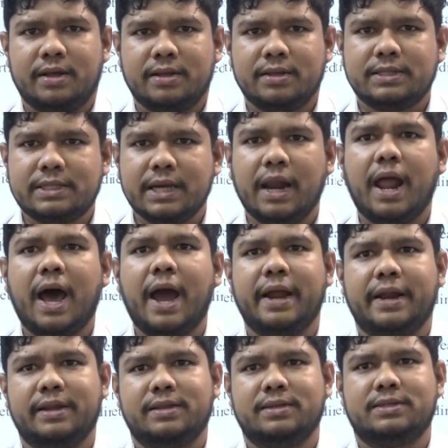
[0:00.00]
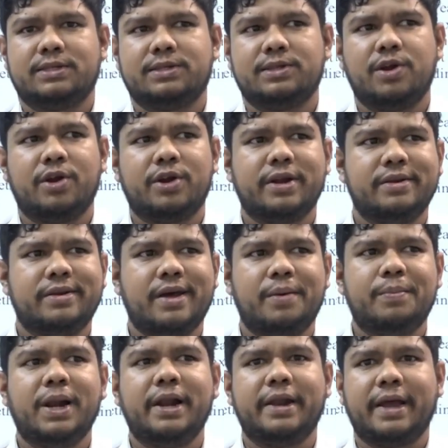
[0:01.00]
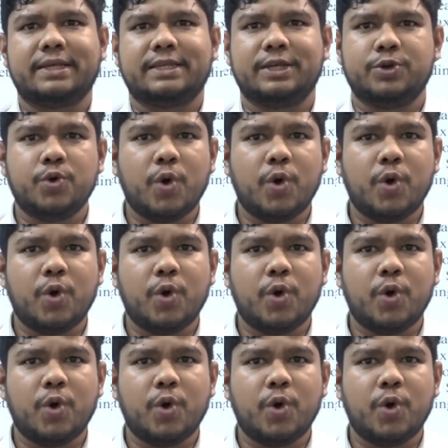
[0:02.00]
It's aligned. It's not a double taxing.